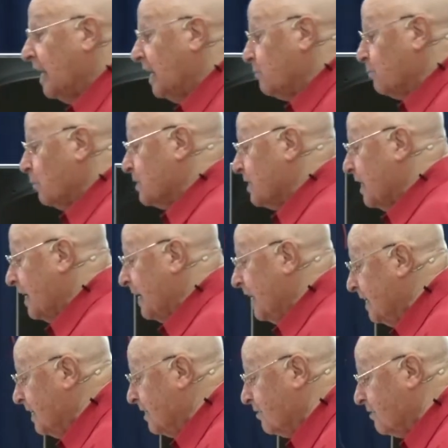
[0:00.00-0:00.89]
It was a
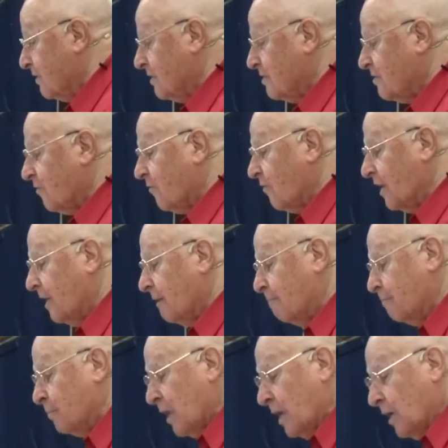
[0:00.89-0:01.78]
hindrance for
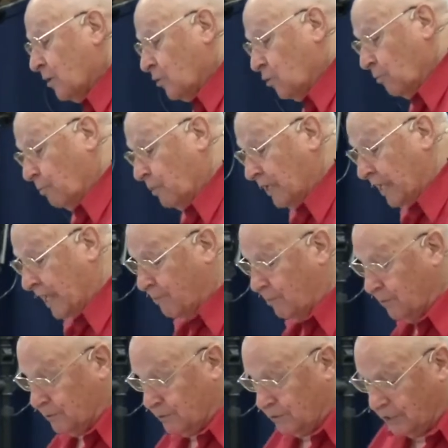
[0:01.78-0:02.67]
him to be
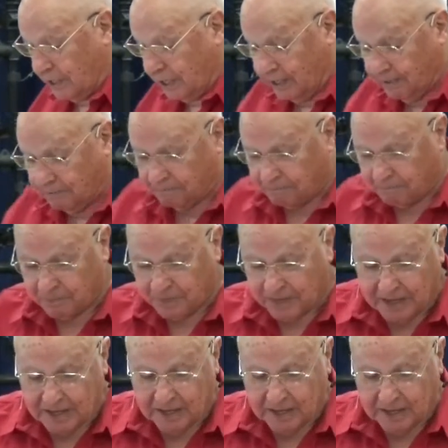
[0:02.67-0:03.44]
able to come.